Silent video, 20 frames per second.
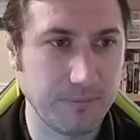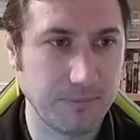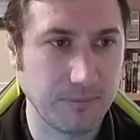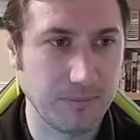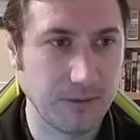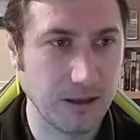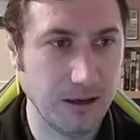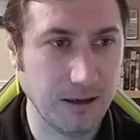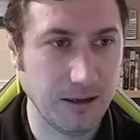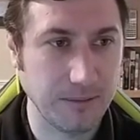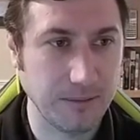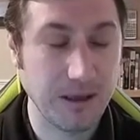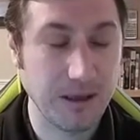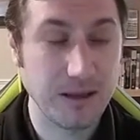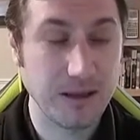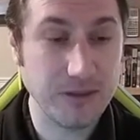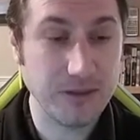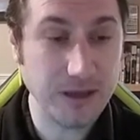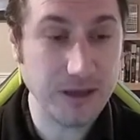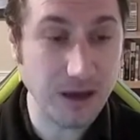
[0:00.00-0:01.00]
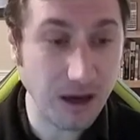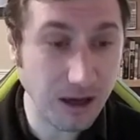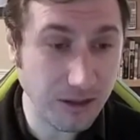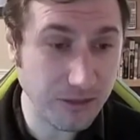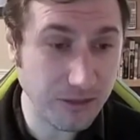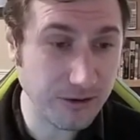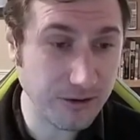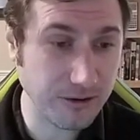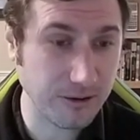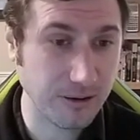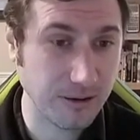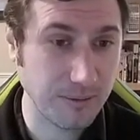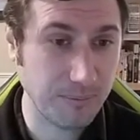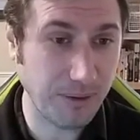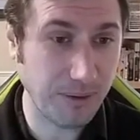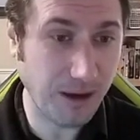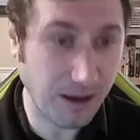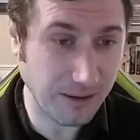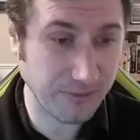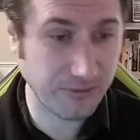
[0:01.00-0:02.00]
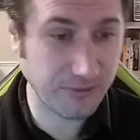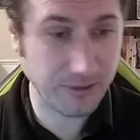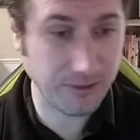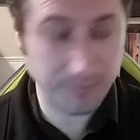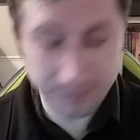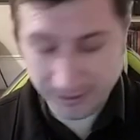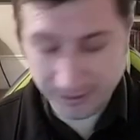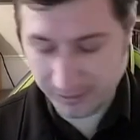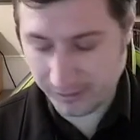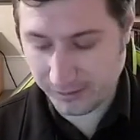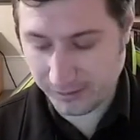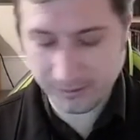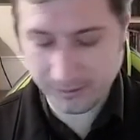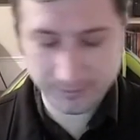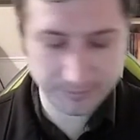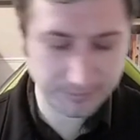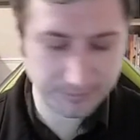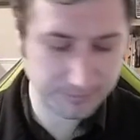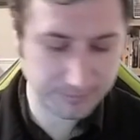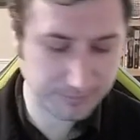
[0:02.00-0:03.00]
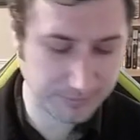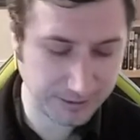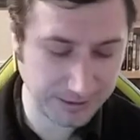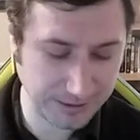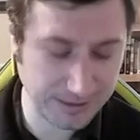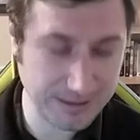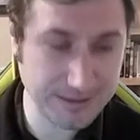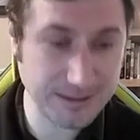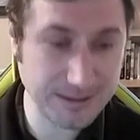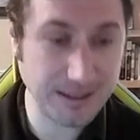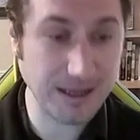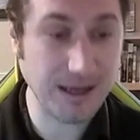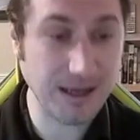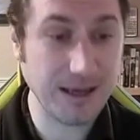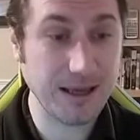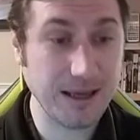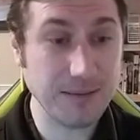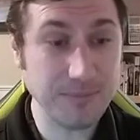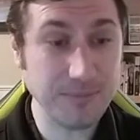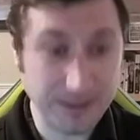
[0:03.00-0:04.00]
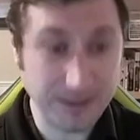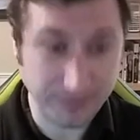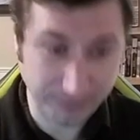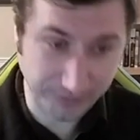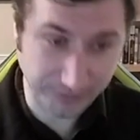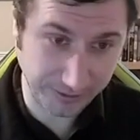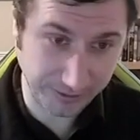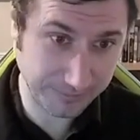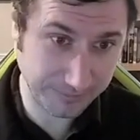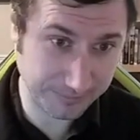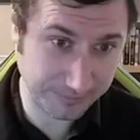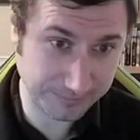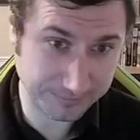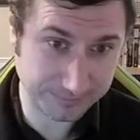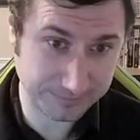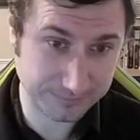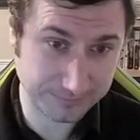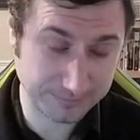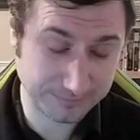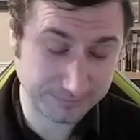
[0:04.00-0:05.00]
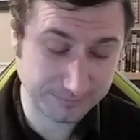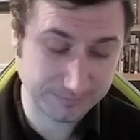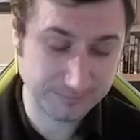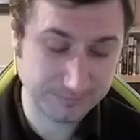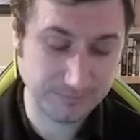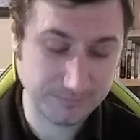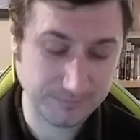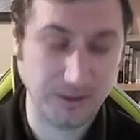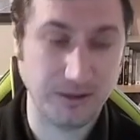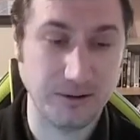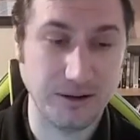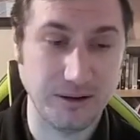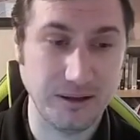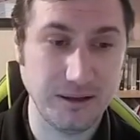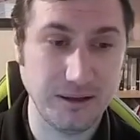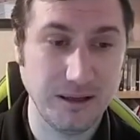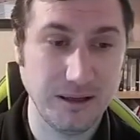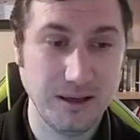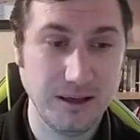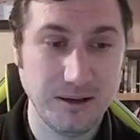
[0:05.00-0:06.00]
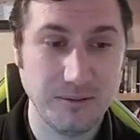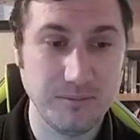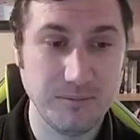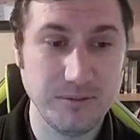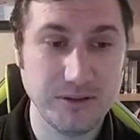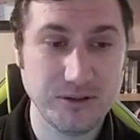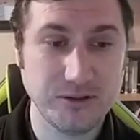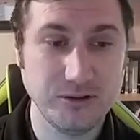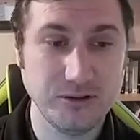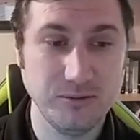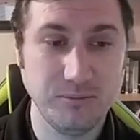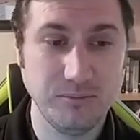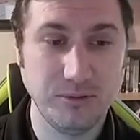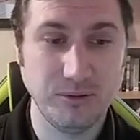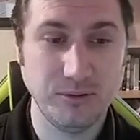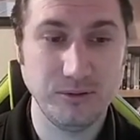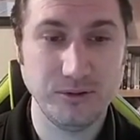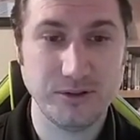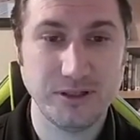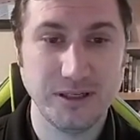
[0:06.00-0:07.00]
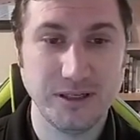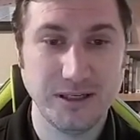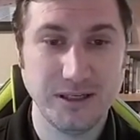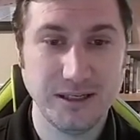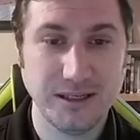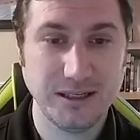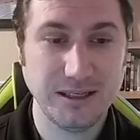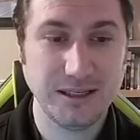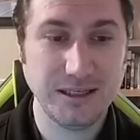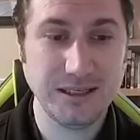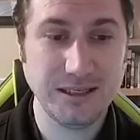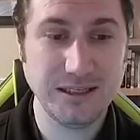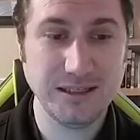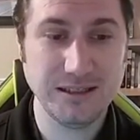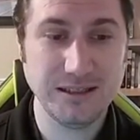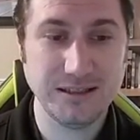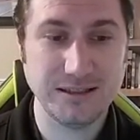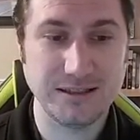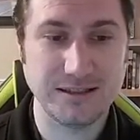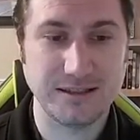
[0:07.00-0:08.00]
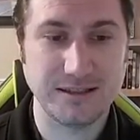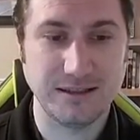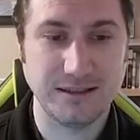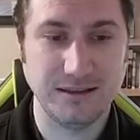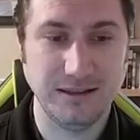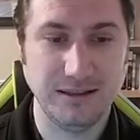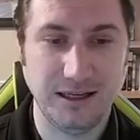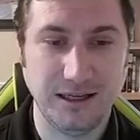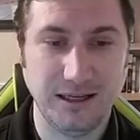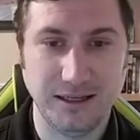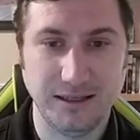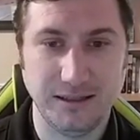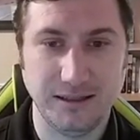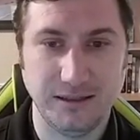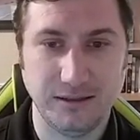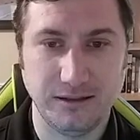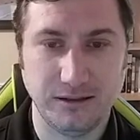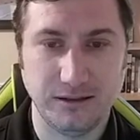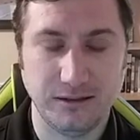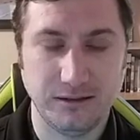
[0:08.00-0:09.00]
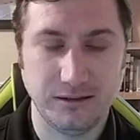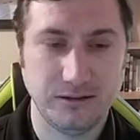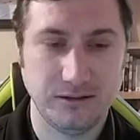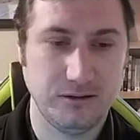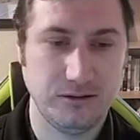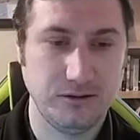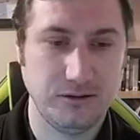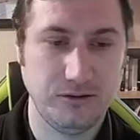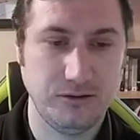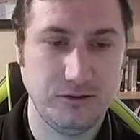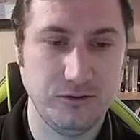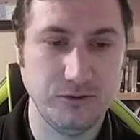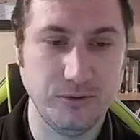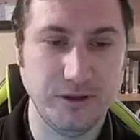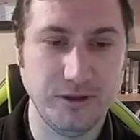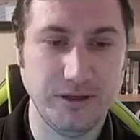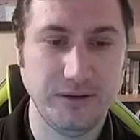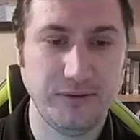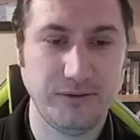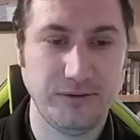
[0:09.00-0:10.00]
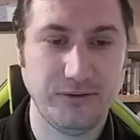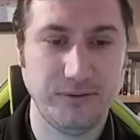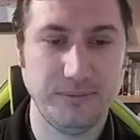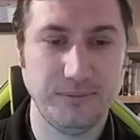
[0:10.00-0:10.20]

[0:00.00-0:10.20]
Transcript: All right, the other possibility is that I am guilty. All right, Mr. Bolt is lying to us,